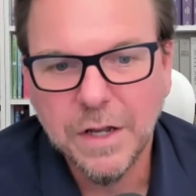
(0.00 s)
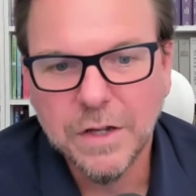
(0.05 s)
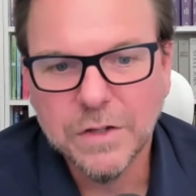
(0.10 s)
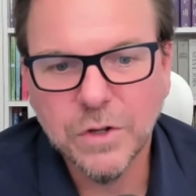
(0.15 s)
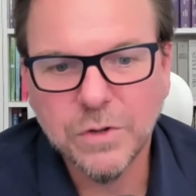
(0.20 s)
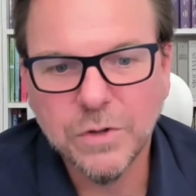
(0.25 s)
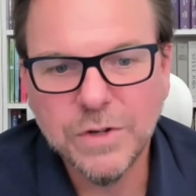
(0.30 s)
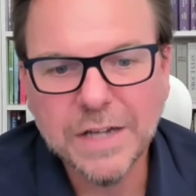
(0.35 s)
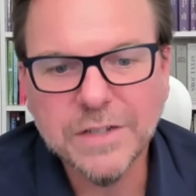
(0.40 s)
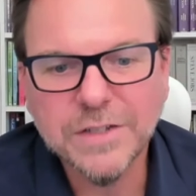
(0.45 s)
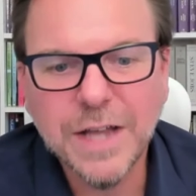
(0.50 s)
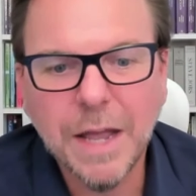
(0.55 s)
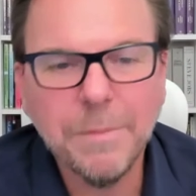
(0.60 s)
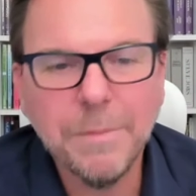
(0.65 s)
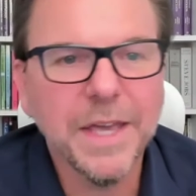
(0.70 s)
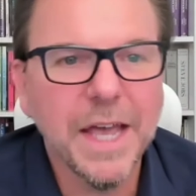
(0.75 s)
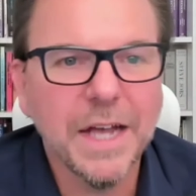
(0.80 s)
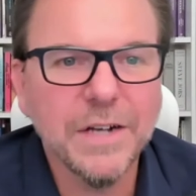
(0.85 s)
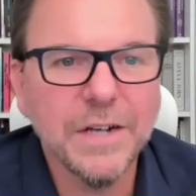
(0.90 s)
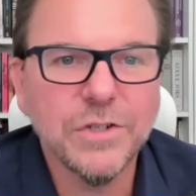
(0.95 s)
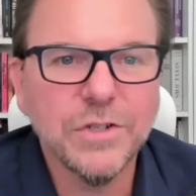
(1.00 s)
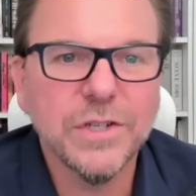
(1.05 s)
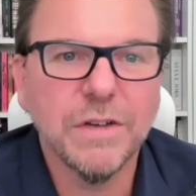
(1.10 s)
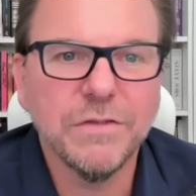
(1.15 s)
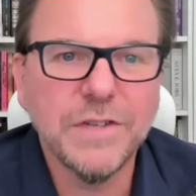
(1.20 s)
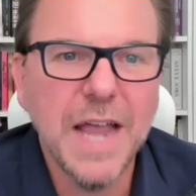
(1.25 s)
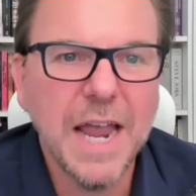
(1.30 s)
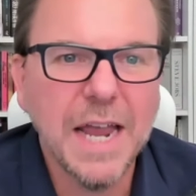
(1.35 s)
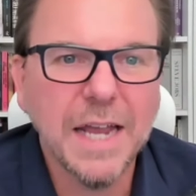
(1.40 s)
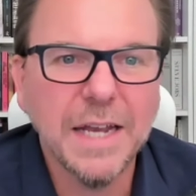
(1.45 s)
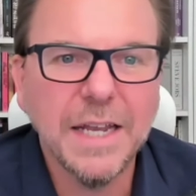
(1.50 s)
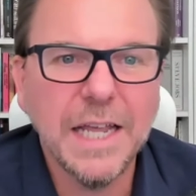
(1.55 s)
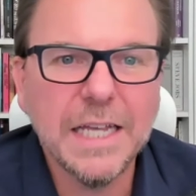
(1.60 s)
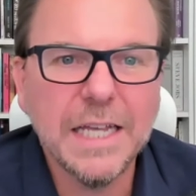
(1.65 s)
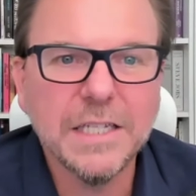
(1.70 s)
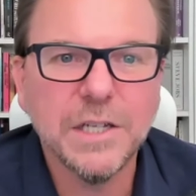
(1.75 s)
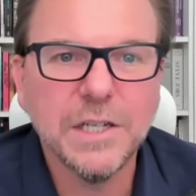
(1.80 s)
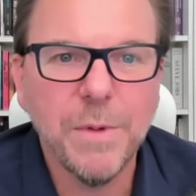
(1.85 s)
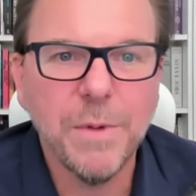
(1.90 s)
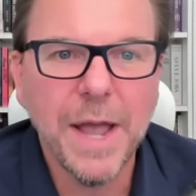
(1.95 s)
So next time you catch yourself taking the
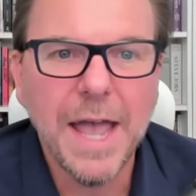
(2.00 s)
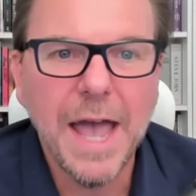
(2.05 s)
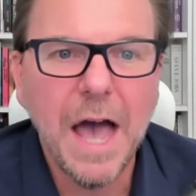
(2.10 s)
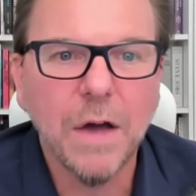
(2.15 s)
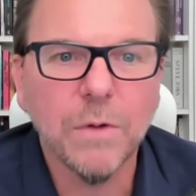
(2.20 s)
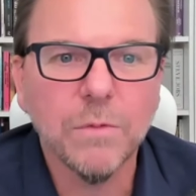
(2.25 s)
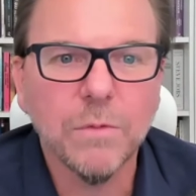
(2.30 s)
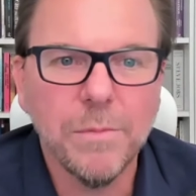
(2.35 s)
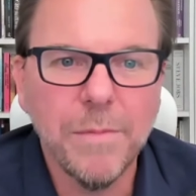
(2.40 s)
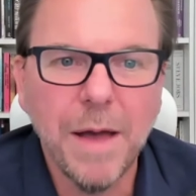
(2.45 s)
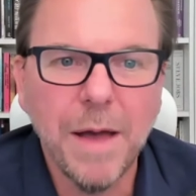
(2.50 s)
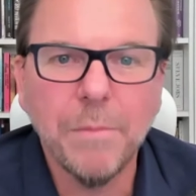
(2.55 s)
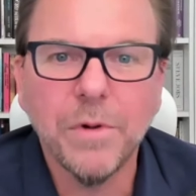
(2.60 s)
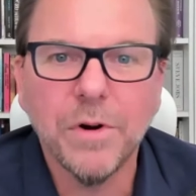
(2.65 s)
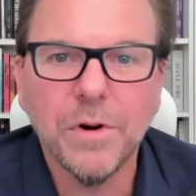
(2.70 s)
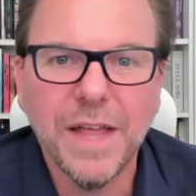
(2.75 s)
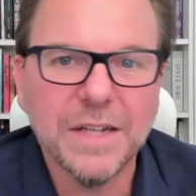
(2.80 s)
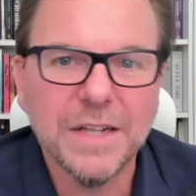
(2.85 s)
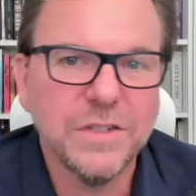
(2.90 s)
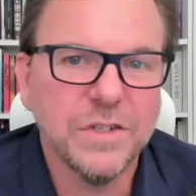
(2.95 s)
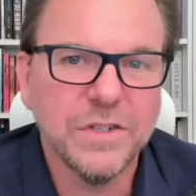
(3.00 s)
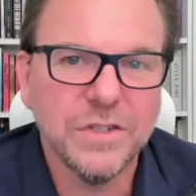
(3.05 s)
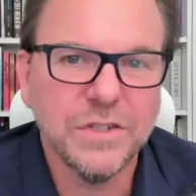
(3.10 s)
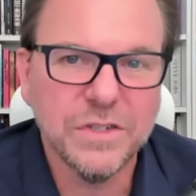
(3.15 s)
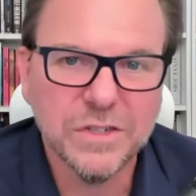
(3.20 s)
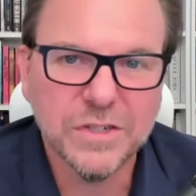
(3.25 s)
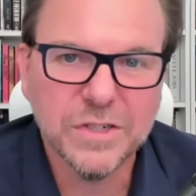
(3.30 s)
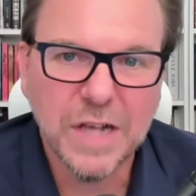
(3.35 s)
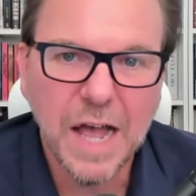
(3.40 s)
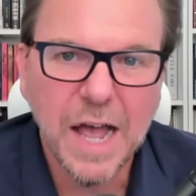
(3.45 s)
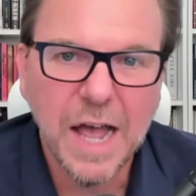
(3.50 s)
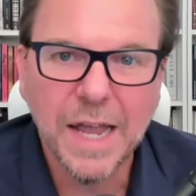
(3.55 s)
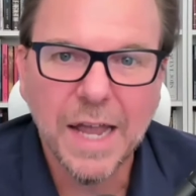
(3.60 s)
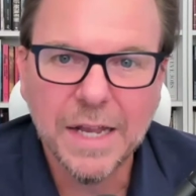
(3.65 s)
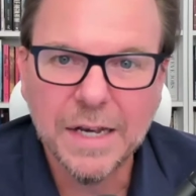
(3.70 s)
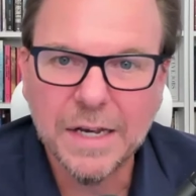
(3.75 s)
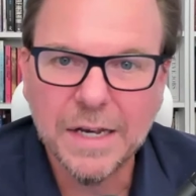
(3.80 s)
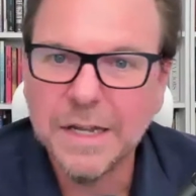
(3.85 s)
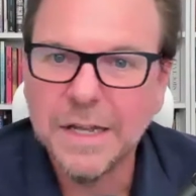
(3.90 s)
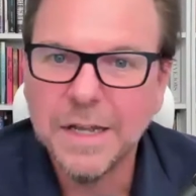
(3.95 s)
easy way out, remember, that's just a
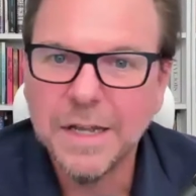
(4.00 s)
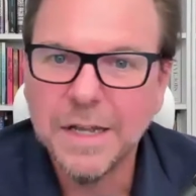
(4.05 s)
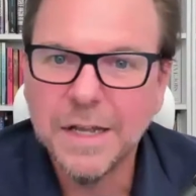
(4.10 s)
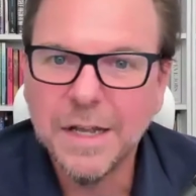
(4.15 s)
sign